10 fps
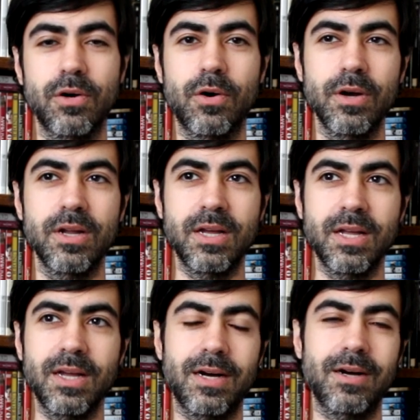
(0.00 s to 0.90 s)
on
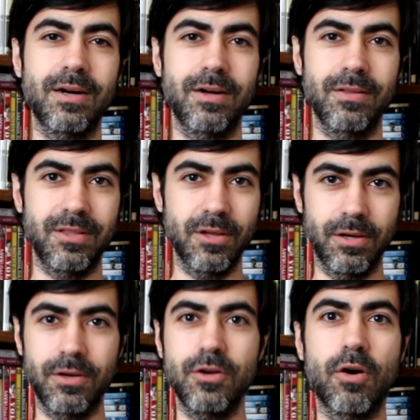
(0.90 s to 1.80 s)

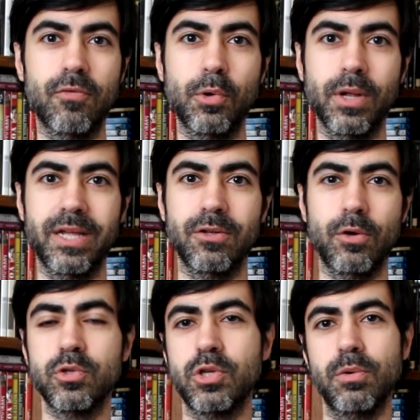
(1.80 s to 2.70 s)
the novel, and
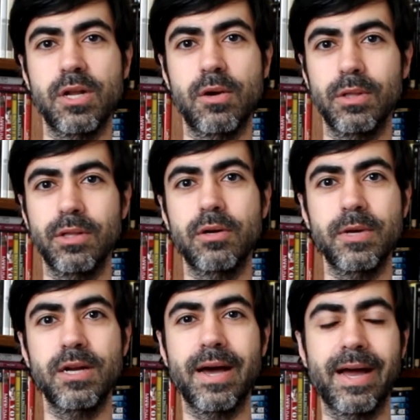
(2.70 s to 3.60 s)
also, you know, a little
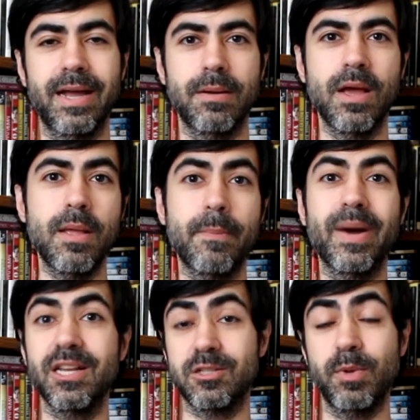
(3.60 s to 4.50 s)
bit at
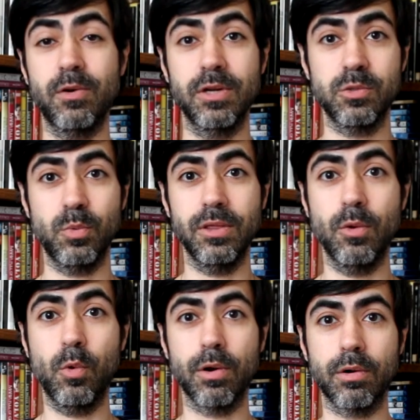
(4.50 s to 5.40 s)
my experience with the
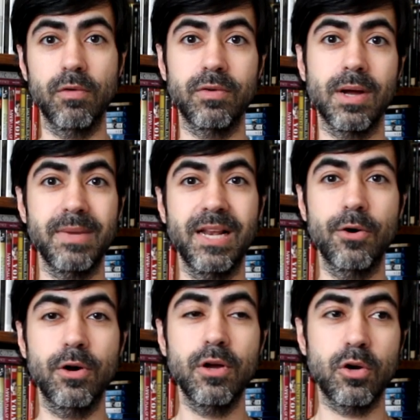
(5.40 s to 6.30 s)
work of
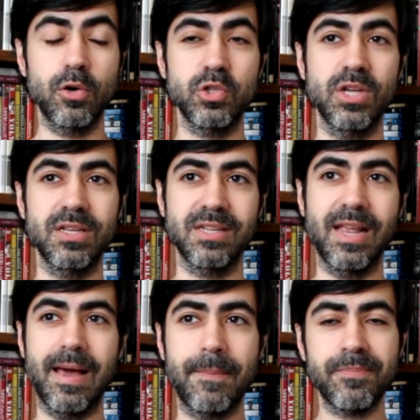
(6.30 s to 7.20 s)
Camilo José
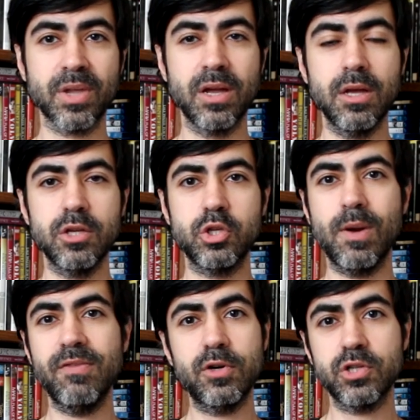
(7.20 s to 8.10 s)
Cela. So
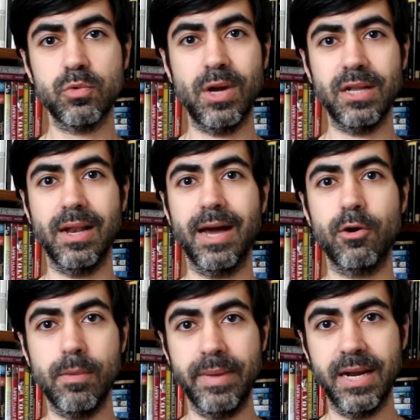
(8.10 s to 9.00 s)
I first read La
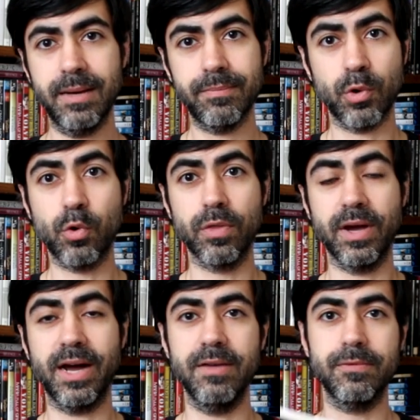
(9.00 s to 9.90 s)
Colmena, or The
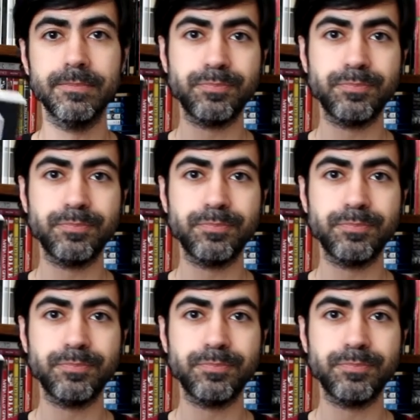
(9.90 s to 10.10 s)
Hive,